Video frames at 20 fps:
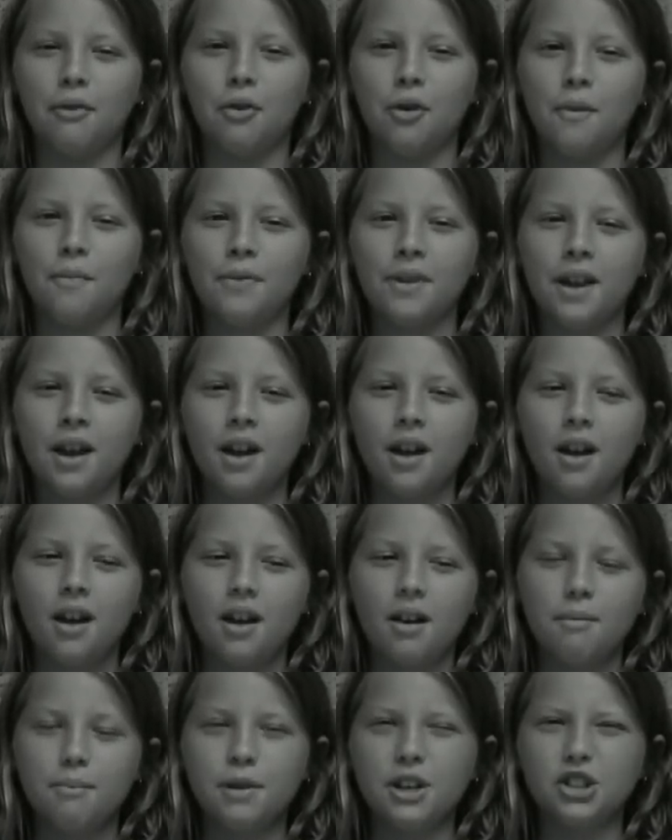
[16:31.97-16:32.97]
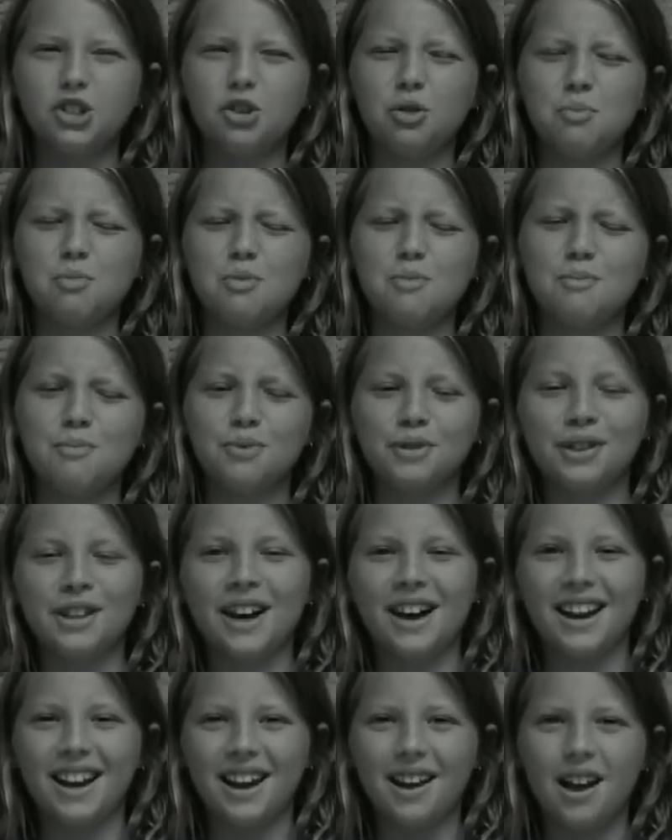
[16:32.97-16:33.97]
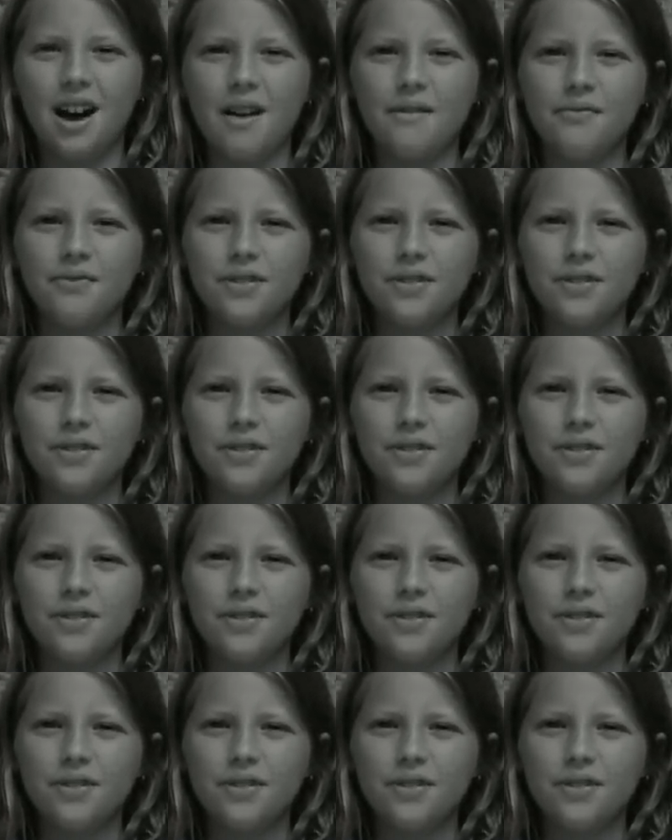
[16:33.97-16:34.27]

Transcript: So she's the Minister of Culture